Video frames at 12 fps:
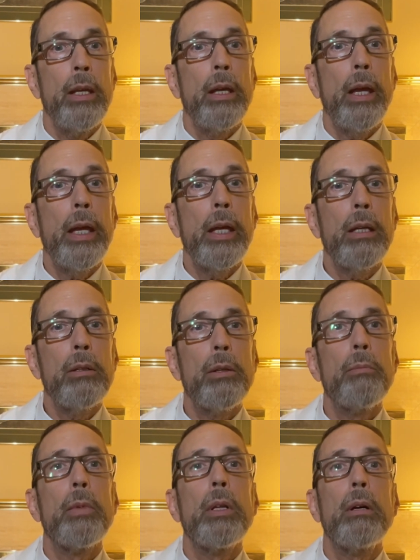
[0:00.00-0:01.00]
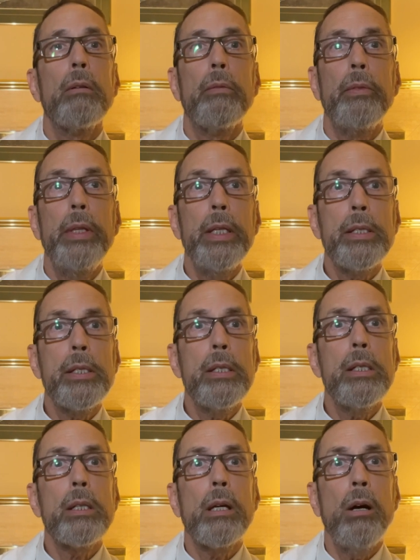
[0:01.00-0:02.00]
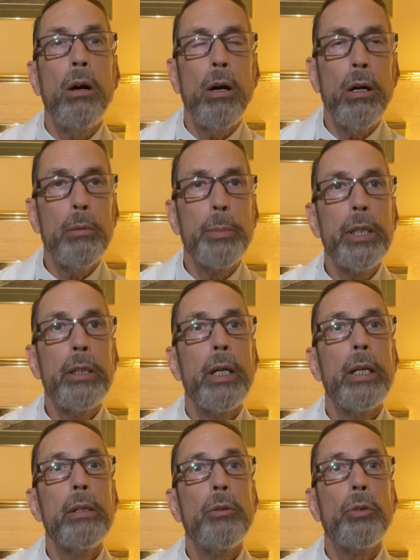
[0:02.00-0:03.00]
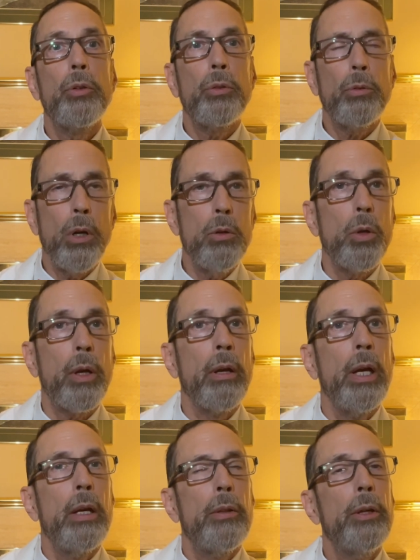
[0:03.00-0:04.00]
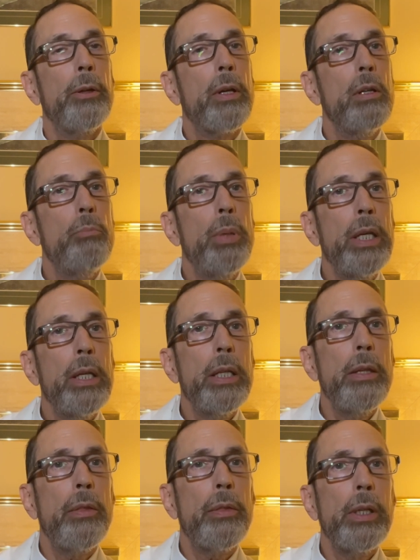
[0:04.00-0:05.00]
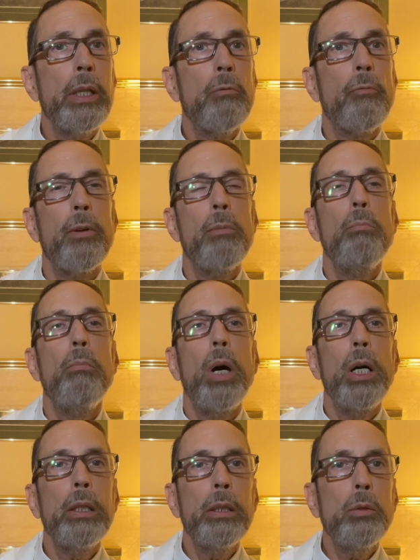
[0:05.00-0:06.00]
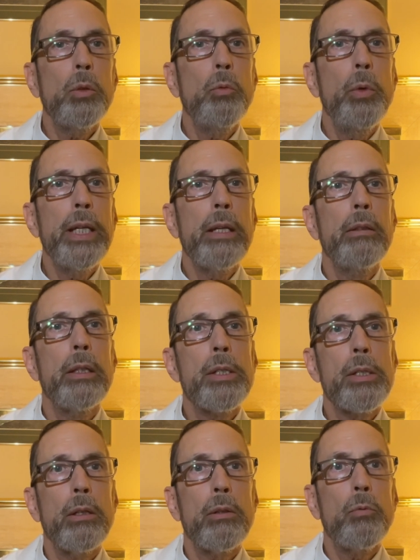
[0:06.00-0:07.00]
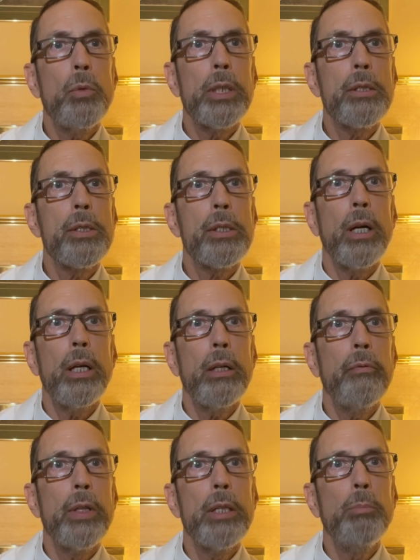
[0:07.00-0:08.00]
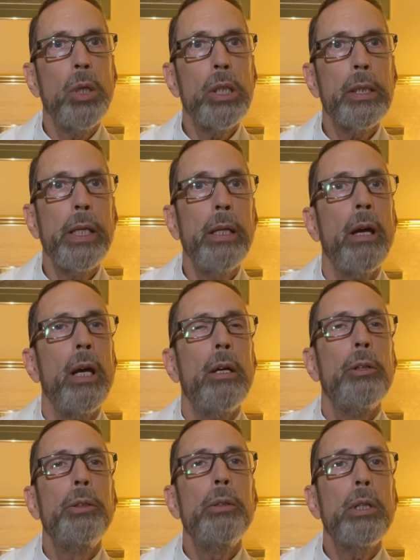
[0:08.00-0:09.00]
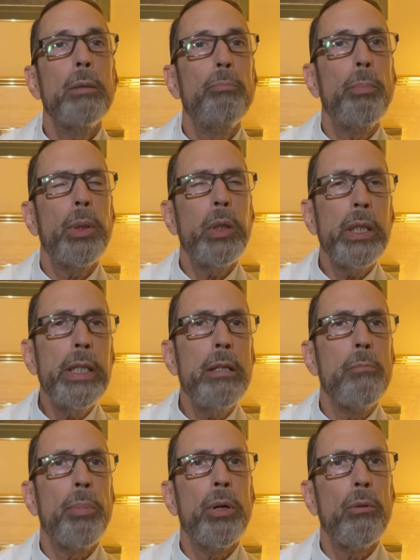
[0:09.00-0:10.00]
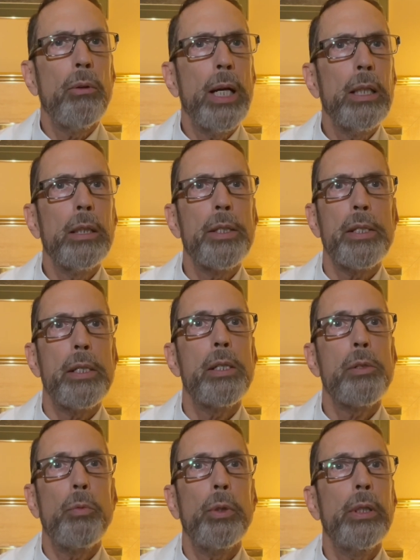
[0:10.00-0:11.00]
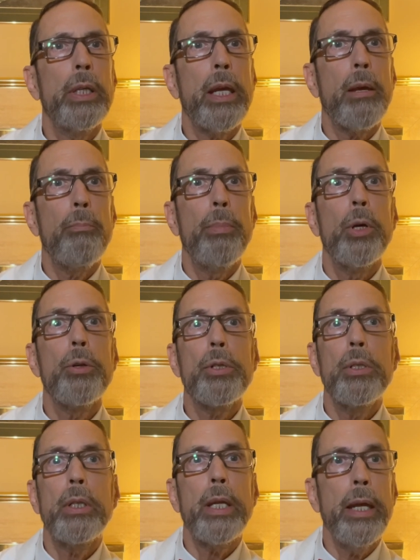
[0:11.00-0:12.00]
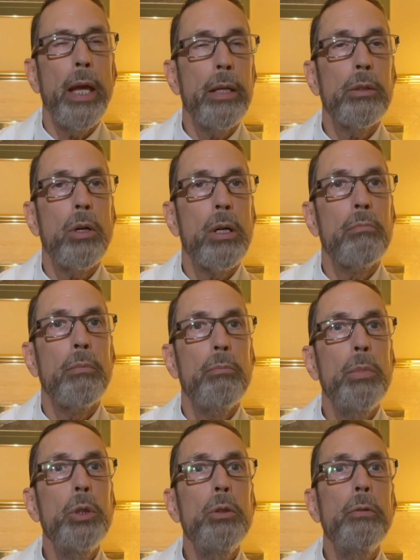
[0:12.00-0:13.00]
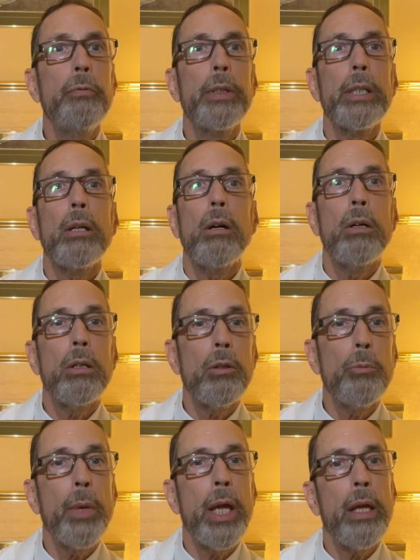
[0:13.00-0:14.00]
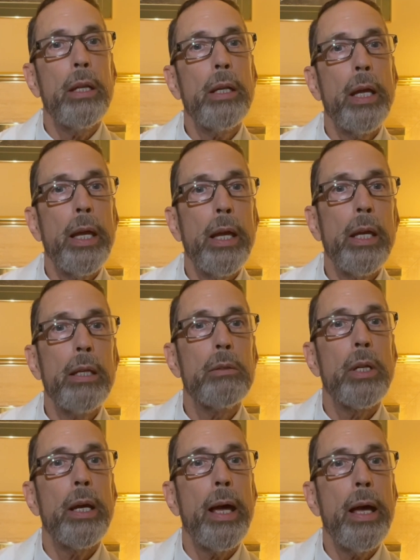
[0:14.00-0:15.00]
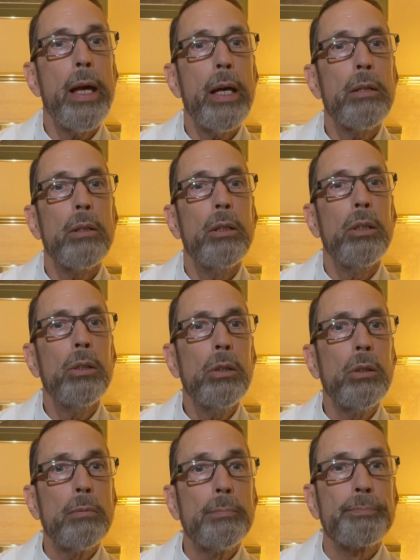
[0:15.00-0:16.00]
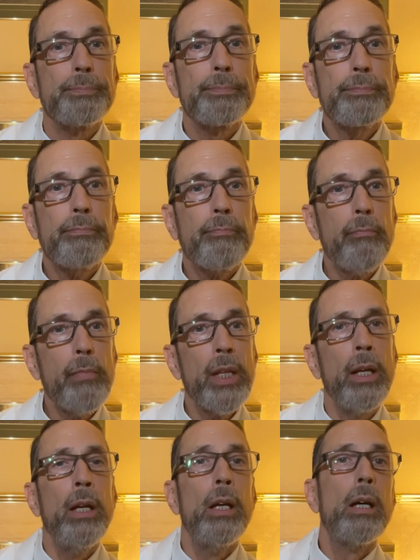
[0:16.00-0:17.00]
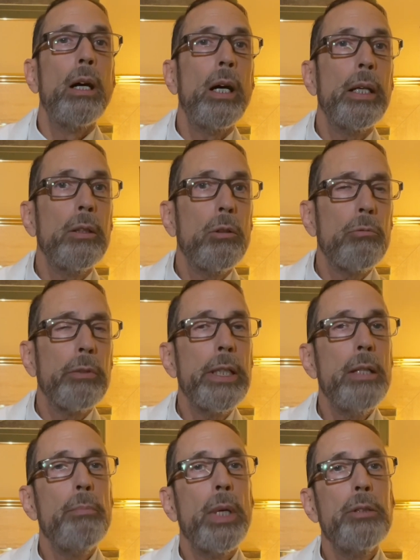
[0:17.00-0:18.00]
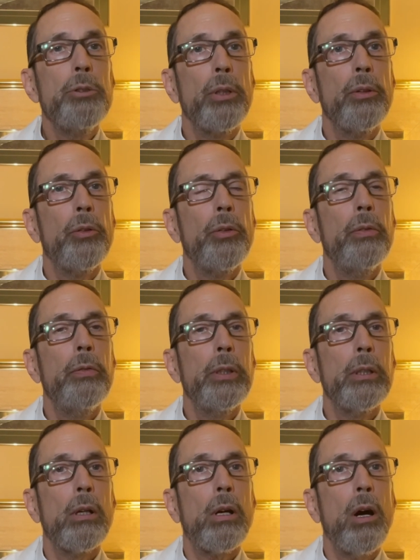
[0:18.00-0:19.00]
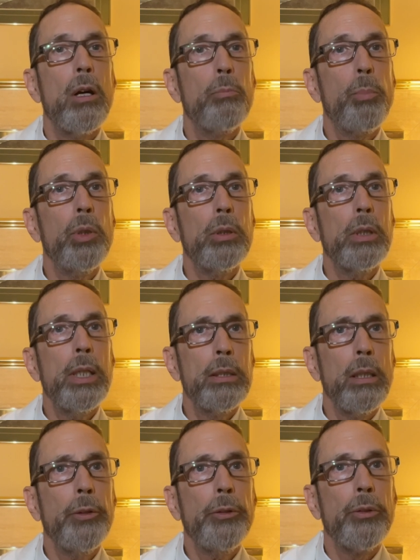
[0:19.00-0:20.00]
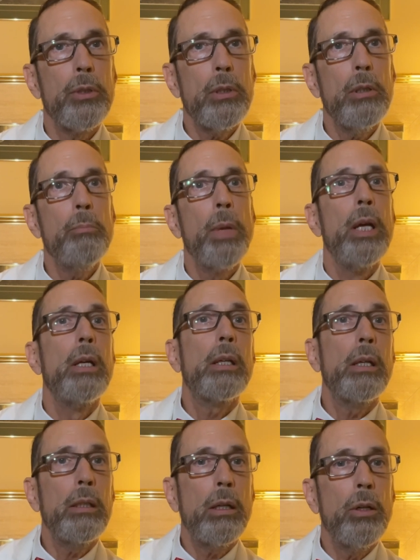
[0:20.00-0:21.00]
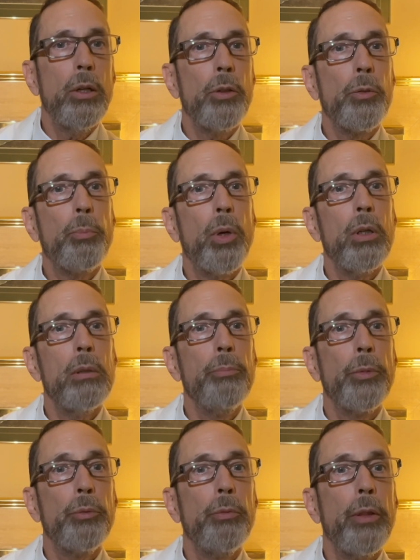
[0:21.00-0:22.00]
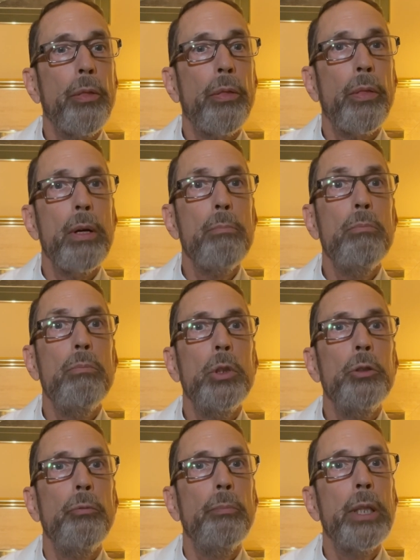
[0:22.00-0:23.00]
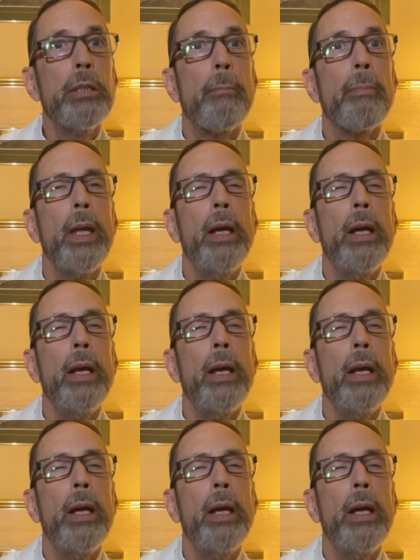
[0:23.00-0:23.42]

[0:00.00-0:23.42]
And this is common in stroke. There can be anything from mild weakness on one side of the body to complete paralysis where the person cannot move their arm and hand at all. I already mentioned severe carpal tunnel syndrome can cause problems with thumb movement